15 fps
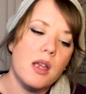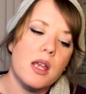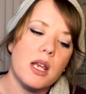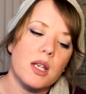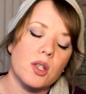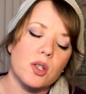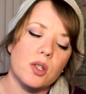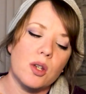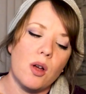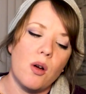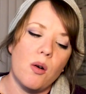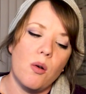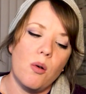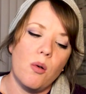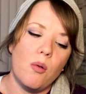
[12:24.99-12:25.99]
And
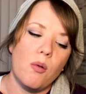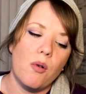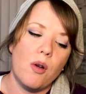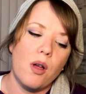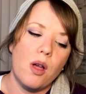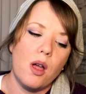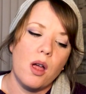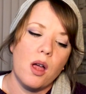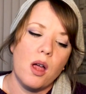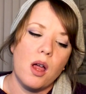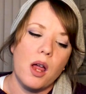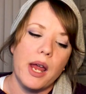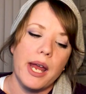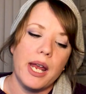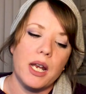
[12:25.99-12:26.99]
so
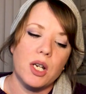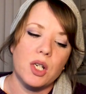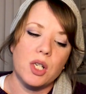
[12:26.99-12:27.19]
in